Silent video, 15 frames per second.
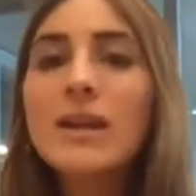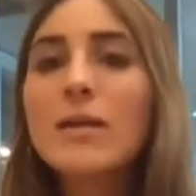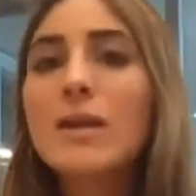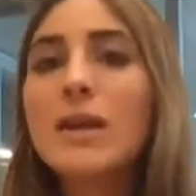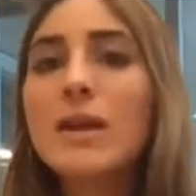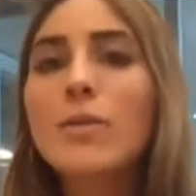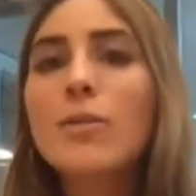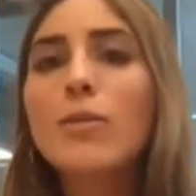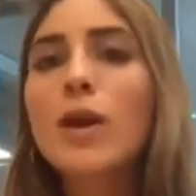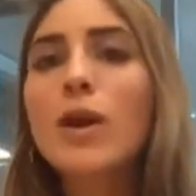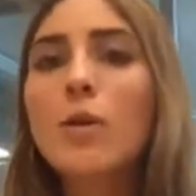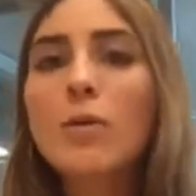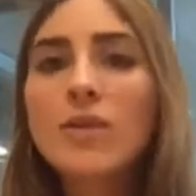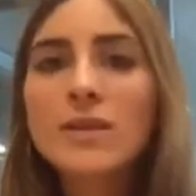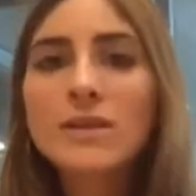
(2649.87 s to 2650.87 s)
They need to be
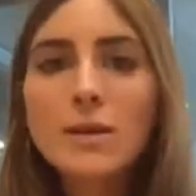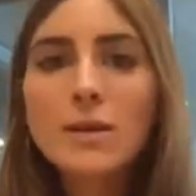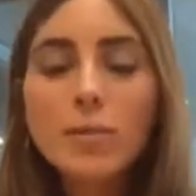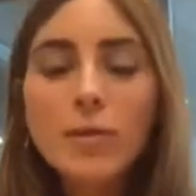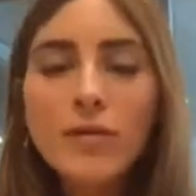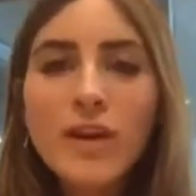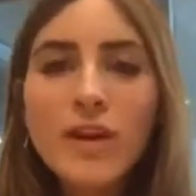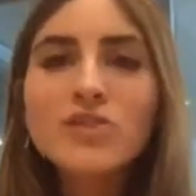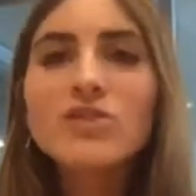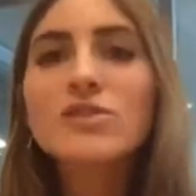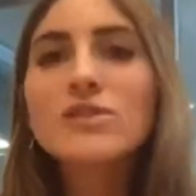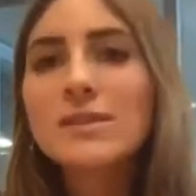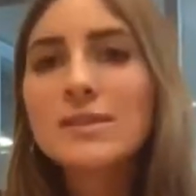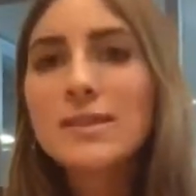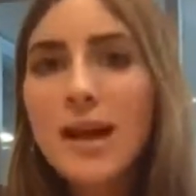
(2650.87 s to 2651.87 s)
working with a team of
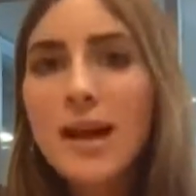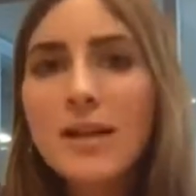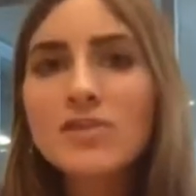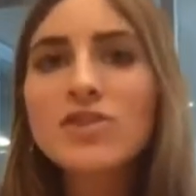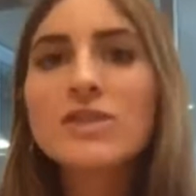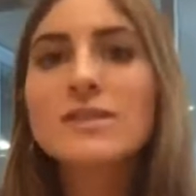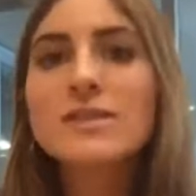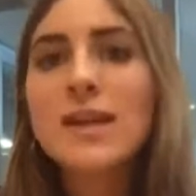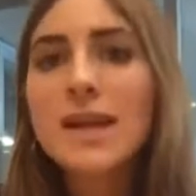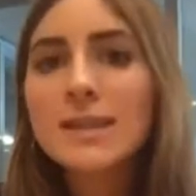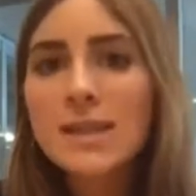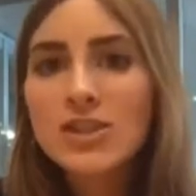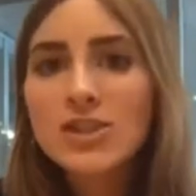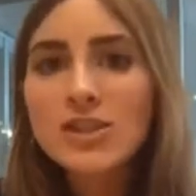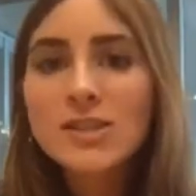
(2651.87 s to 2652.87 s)
professionals and psychologists and
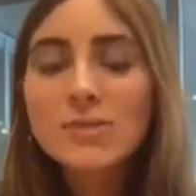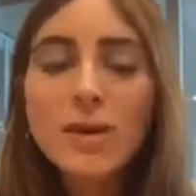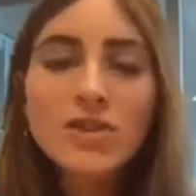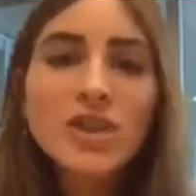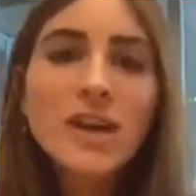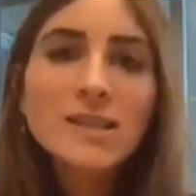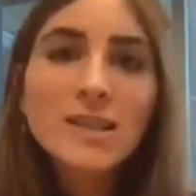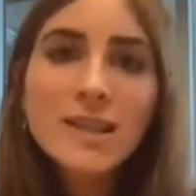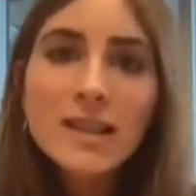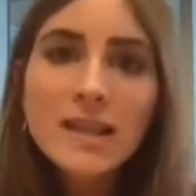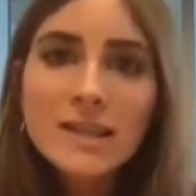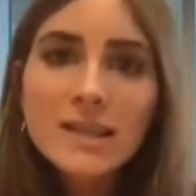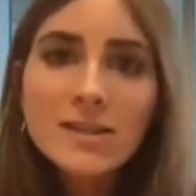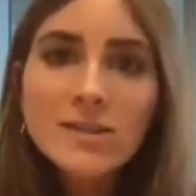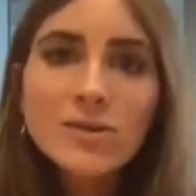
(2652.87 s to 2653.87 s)
dietitians specializing in
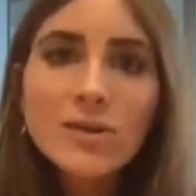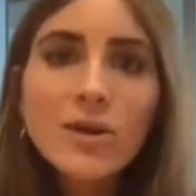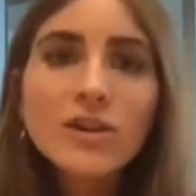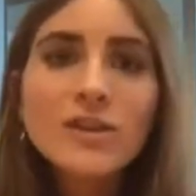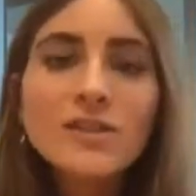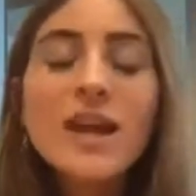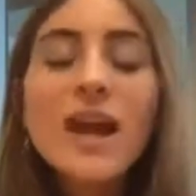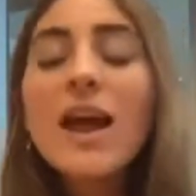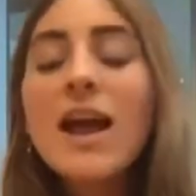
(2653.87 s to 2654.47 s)
eating disorders.